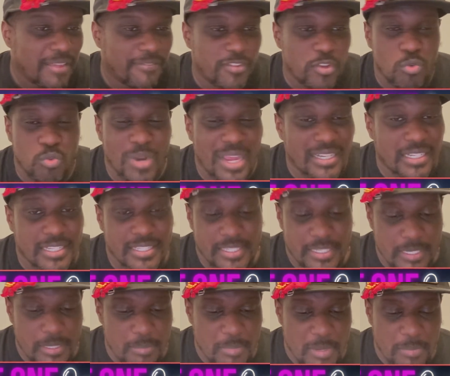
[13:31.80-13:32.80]
If you would like to
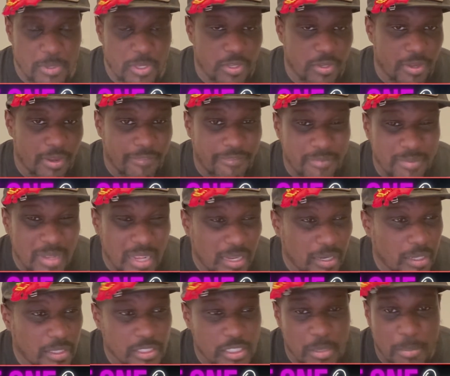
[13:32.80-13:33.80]
see maybe
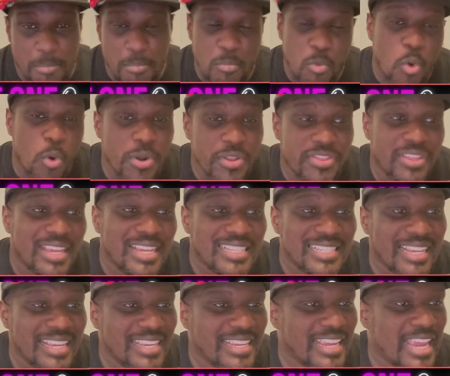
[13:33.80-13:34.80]
some more
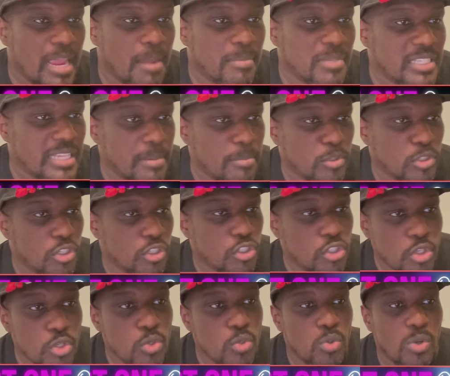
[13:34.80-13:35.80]
things that Ecamm is able to
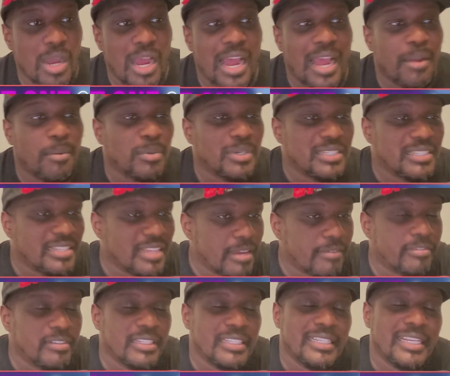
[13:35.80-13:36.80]
do, I would
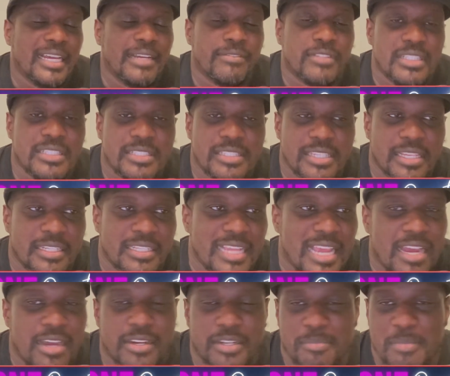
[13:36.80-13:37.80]
definitely love to sit
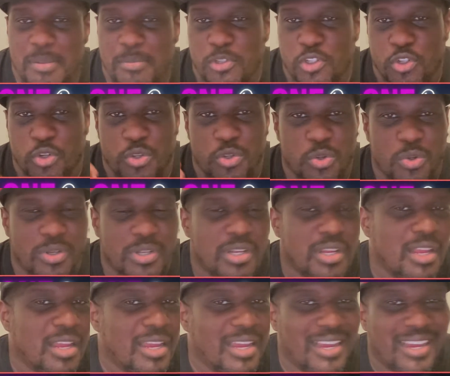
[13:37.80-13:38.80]
down and maybe show you
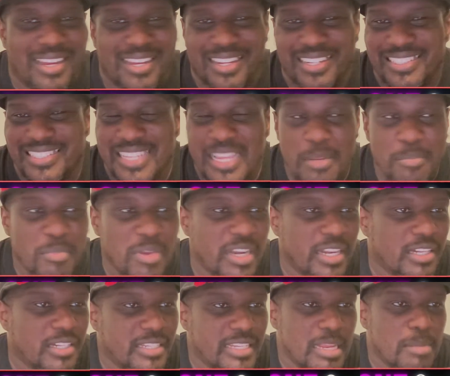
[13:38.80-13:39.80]
a
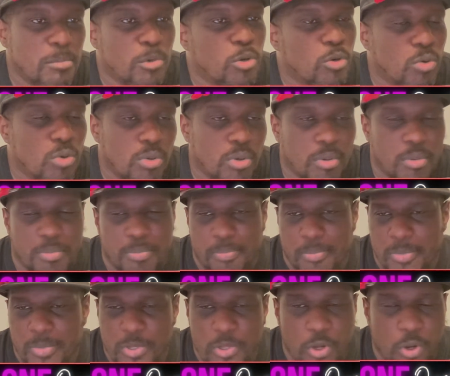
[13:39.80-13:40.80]
10-minute demo,
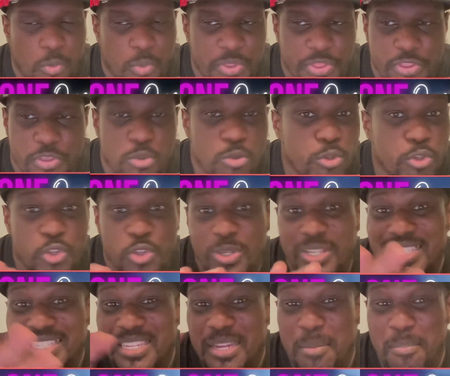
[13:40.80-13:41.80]
with you so
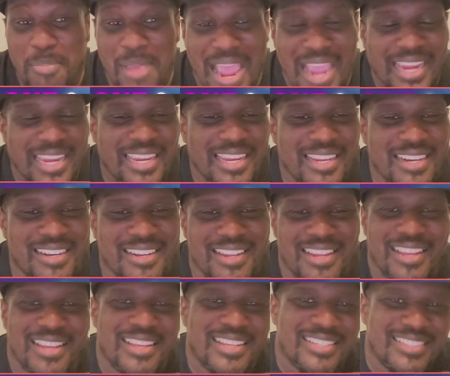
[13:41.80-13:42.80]
you can see the back end,
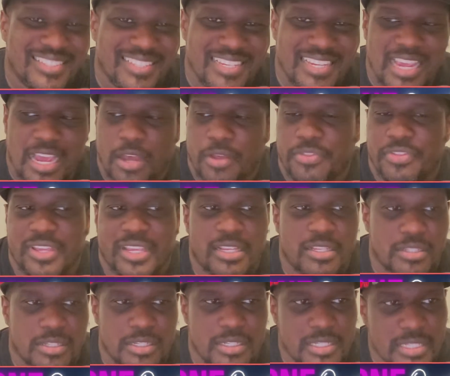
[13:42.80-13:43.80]
see how
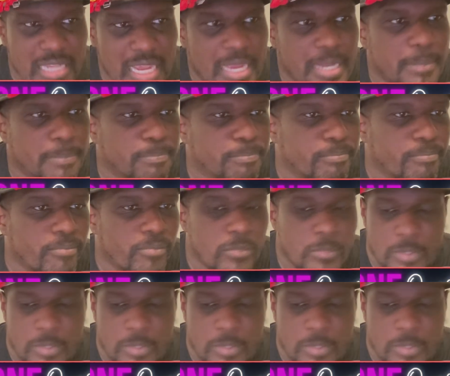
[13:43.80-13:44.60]
things are done.